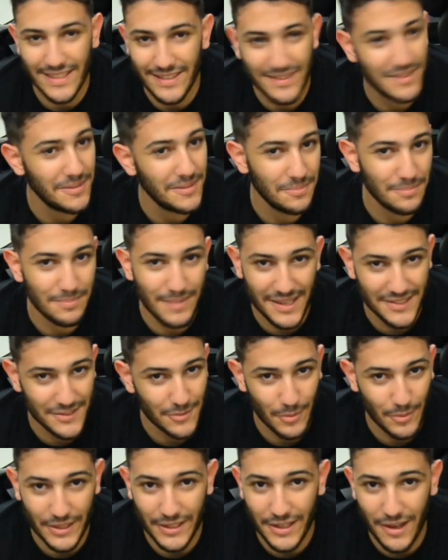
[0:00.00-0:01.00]
the best
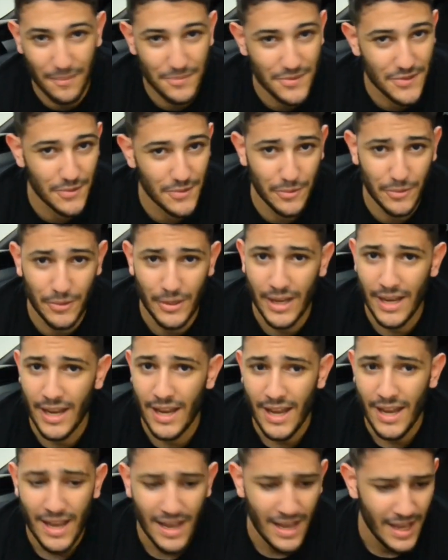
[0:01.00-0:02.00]
when it comes to
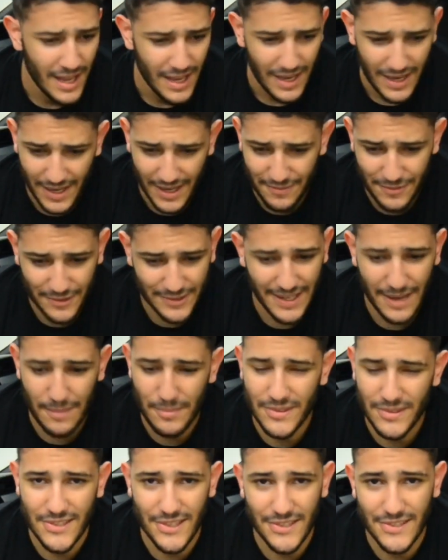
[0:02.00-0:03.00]

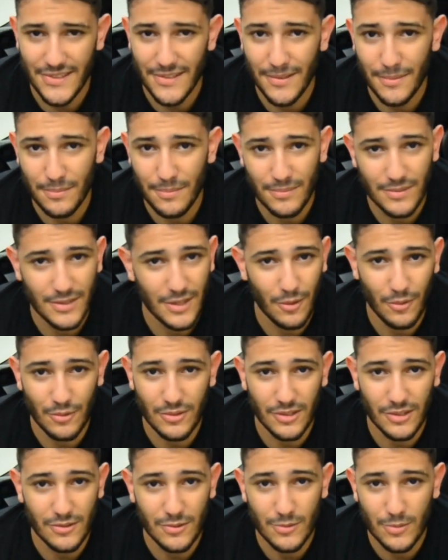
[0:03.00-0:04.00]
infotainment system, you know, the
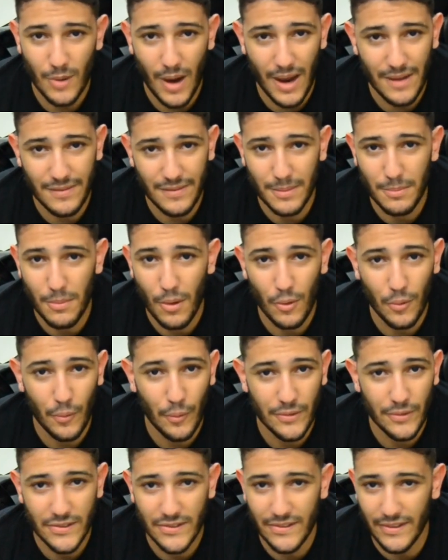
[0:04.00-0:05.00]
driving
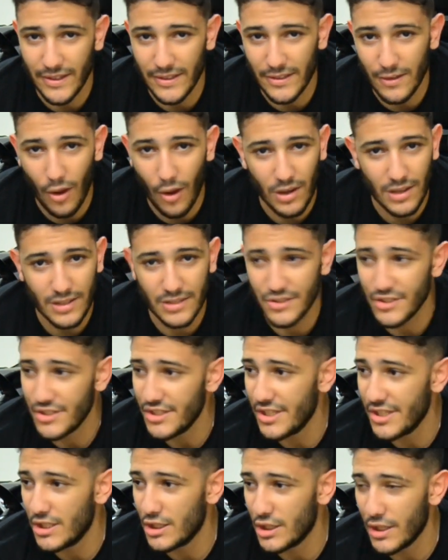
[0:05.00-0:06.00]
modes,
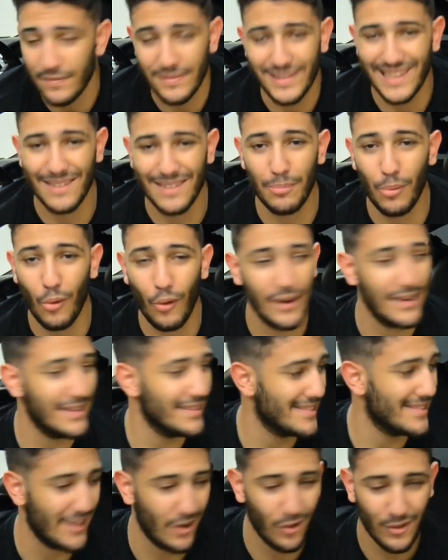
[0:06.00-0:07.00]
technology, shifting
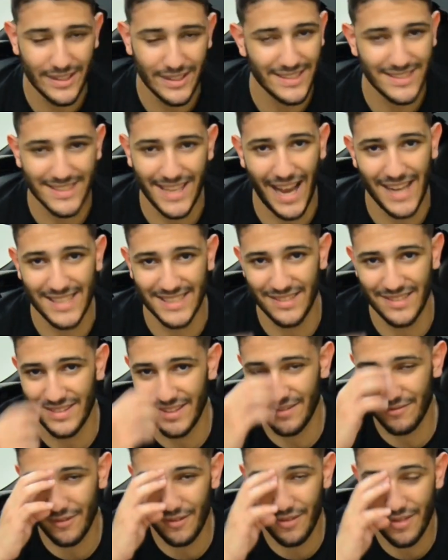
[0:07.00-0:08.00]
points, and all these kinds of
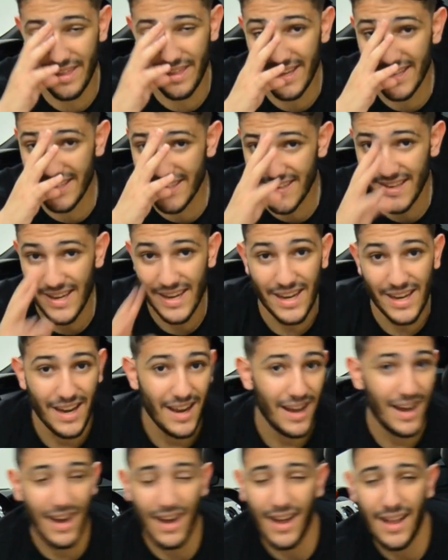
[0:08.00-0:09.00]
different things.
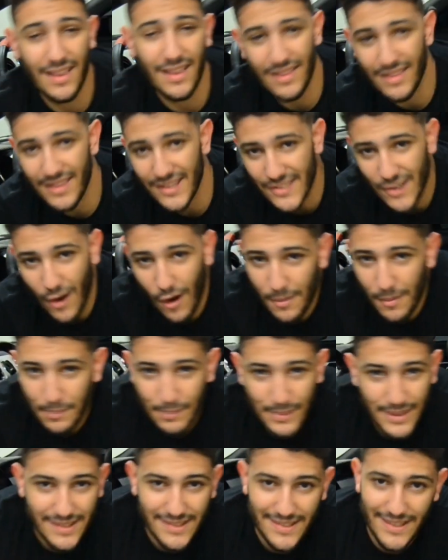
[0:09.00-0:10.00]
This car
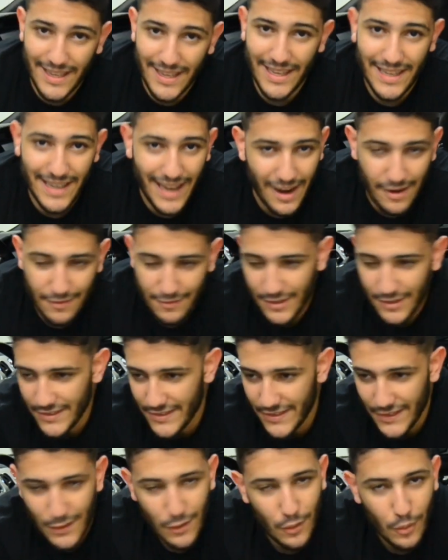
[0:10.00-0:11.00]
beats in every
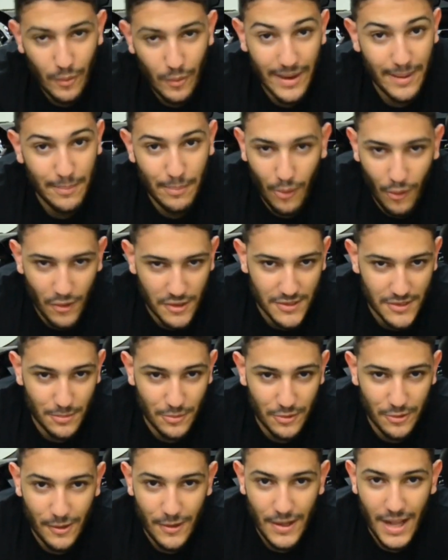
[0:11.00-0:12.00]
single way
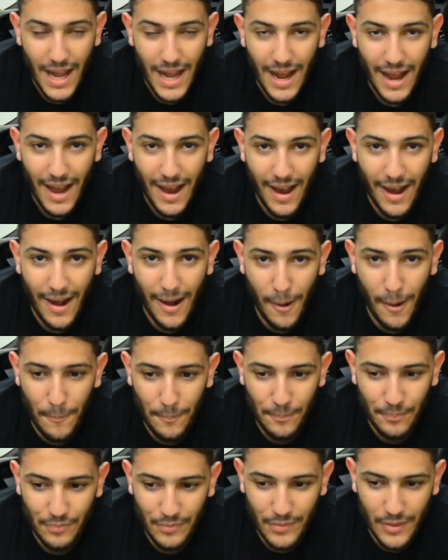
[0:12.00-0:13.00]
possible.
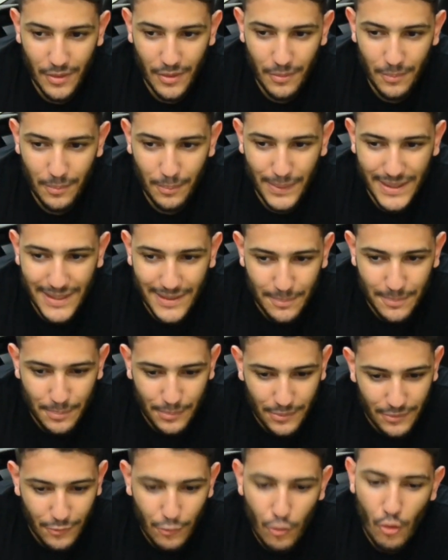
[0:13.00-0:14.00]
But
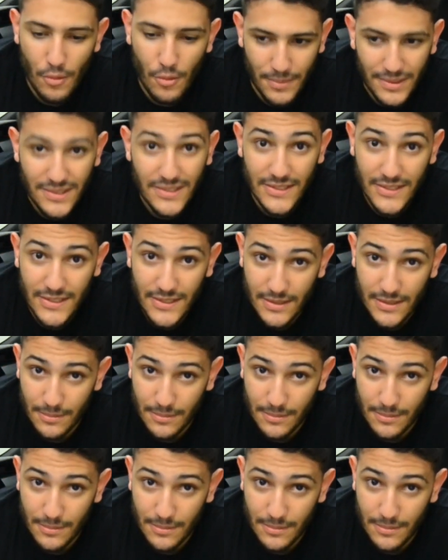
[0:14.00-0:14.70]
performance